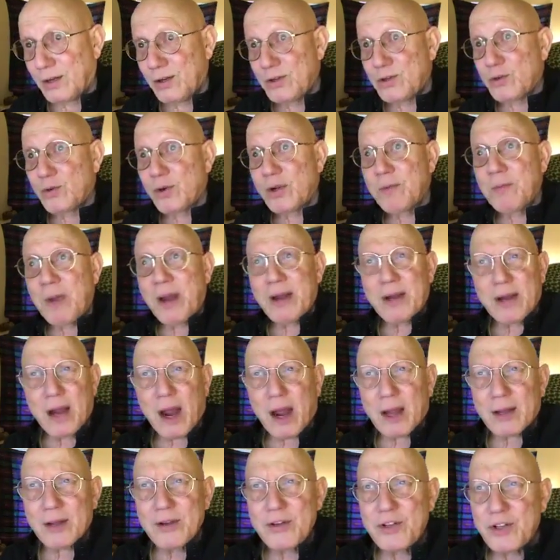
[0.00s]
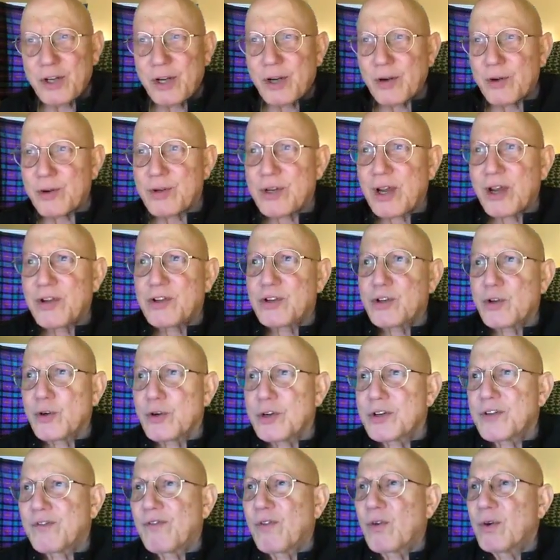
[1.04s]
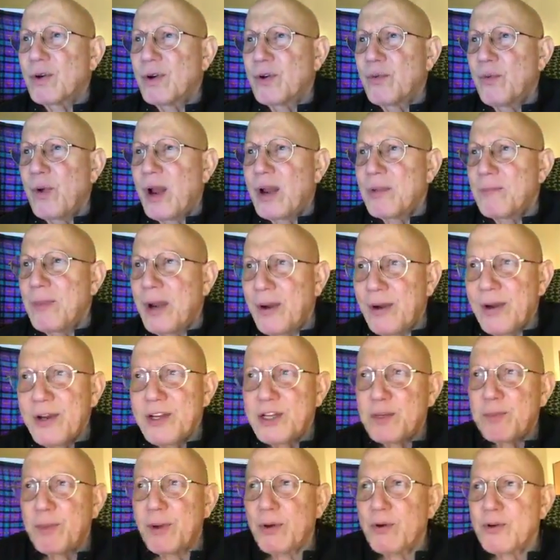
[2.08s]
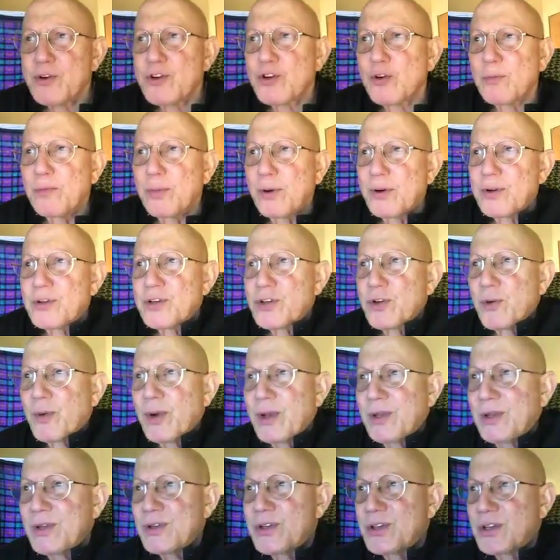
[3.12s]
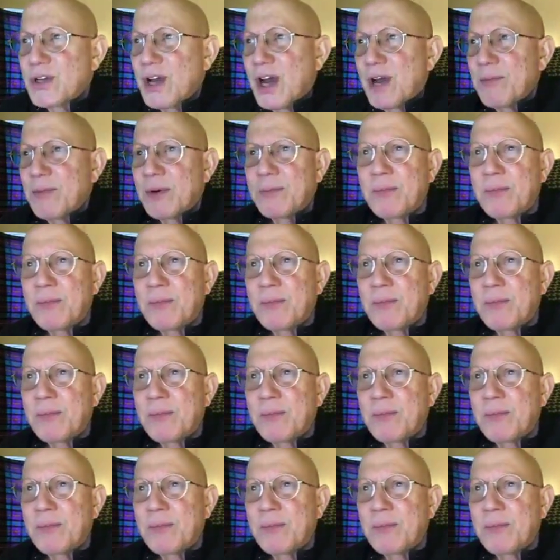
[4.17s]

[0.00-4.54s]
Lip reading: During my college years, I searched for and read many spiritual books during this time,